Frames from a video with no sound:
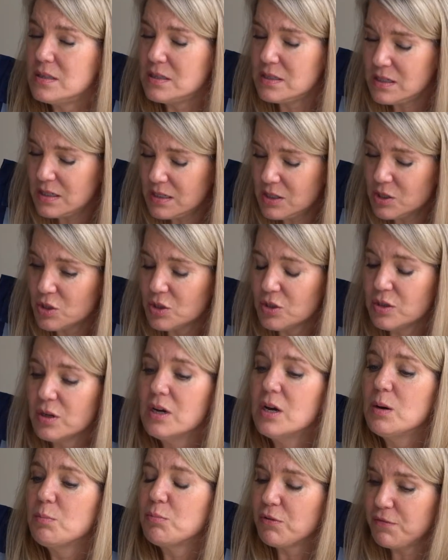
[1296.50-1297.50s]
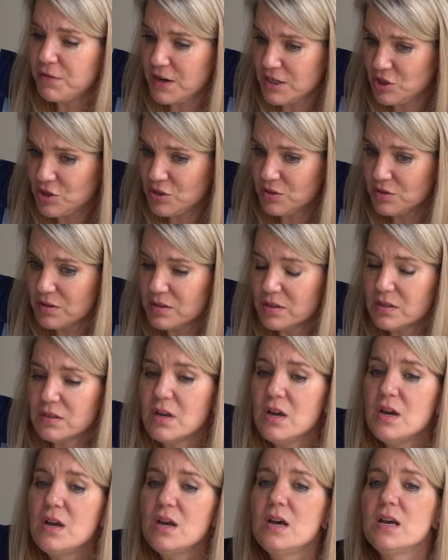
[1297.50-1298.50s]
tier professionals.
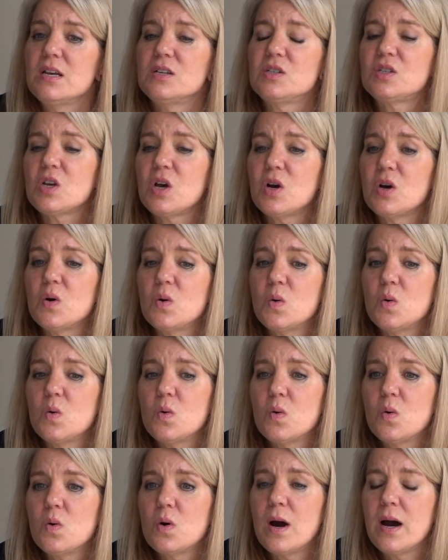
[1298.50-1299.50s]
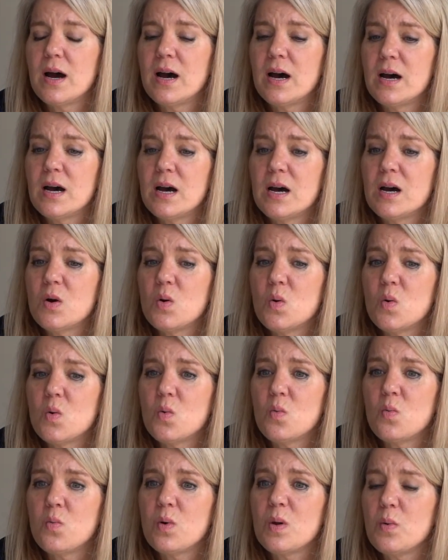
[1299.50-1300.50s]
So
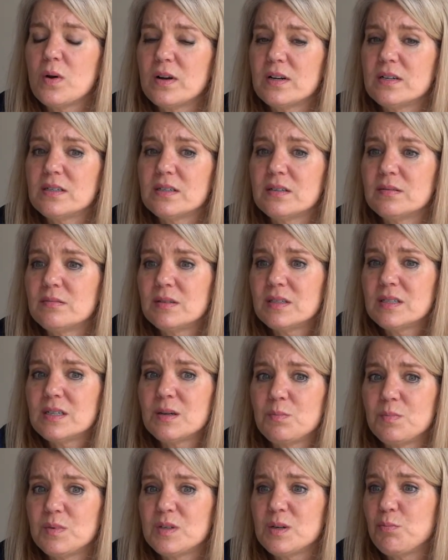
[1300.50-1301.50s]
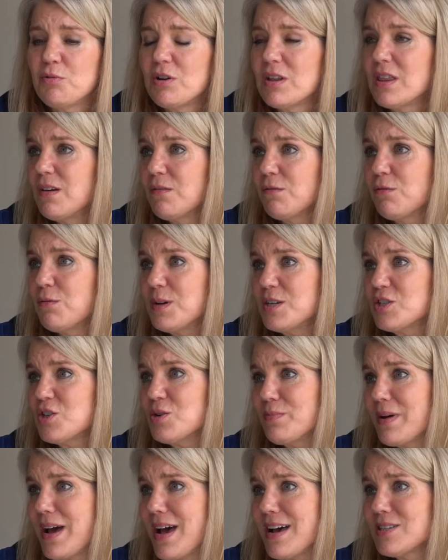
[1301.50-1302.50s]
we wanted to bring the
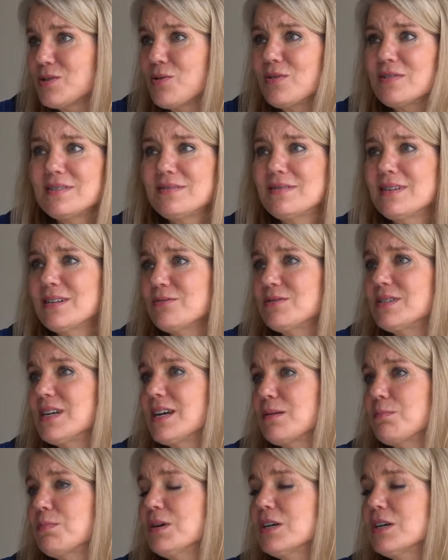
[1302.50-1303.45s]
information back. So I was, taking